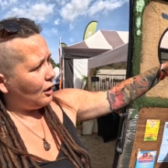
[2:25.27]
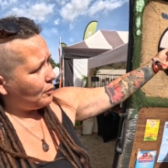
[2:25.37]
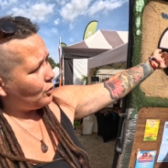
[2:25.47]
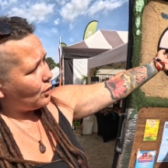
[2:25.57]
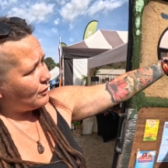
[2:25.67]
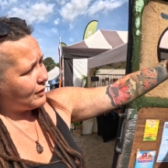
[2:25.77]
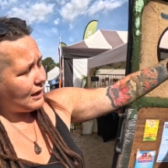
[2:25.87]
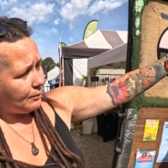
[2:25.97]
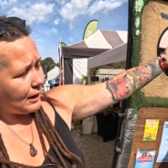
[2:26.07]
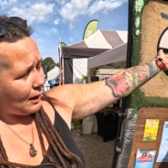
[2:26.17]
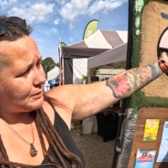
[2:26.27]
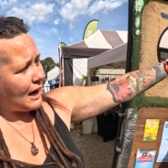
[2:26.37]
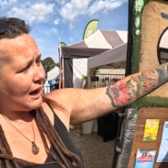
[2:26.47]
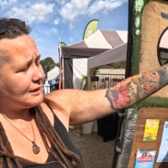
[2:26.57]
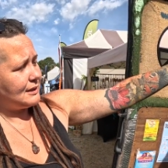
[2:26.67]
although I've kept
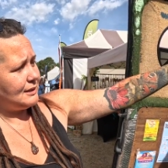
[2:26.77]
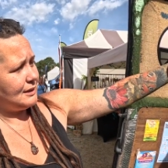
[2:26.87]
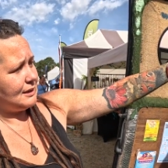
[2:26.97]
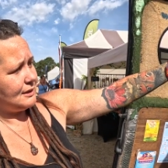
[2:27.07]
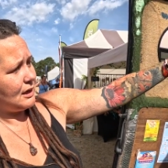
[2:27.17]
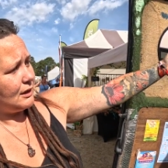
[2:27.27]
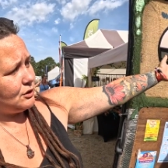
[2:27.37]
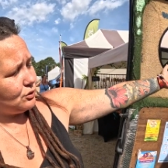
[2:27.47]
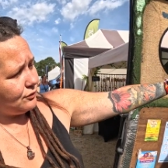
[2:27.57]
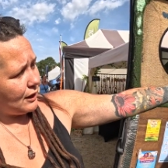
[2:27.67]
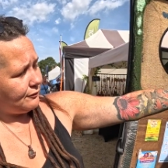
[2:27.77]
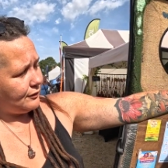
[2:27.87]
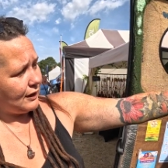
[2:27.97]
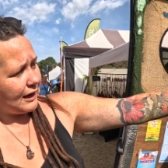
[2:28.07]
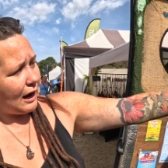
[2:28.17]
access to the sliding door and for
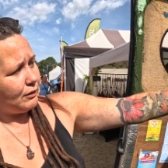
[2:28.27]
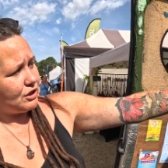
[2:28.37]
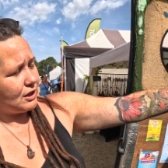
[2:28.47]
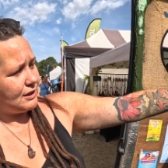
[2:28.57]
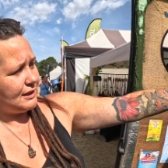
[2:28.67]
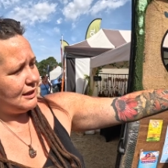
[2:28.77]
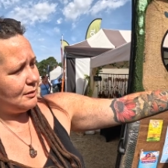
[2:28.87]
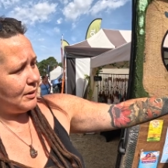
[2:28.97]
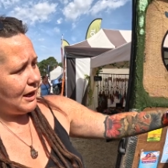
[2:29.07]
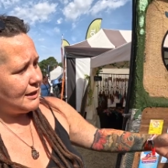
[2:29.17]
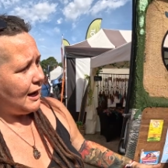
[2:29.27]
the garage underneath the bed,